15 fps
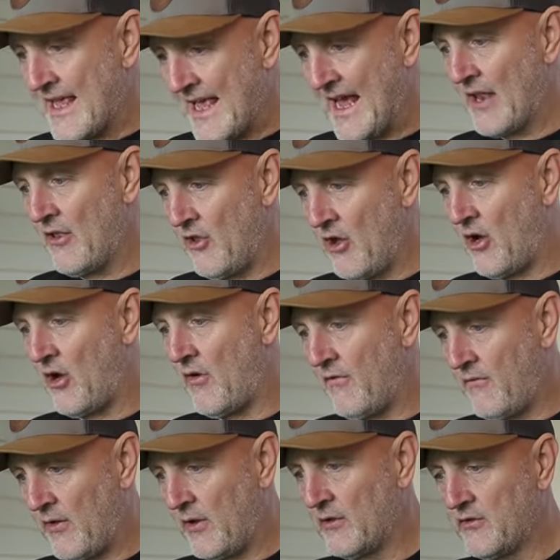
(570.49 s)
Cannot
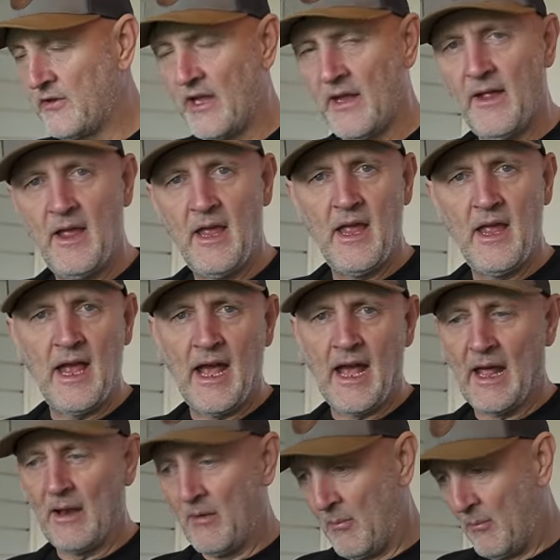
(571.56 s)
fault it
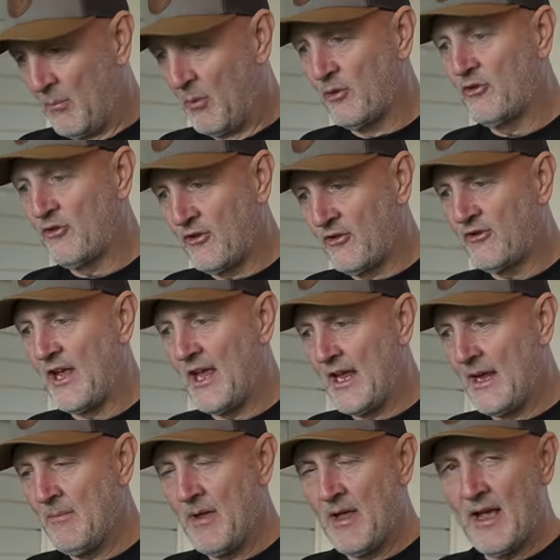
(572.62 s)
and much the
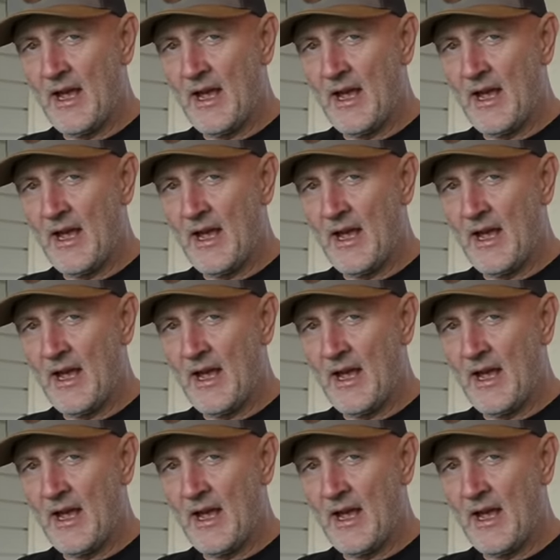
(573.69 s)
same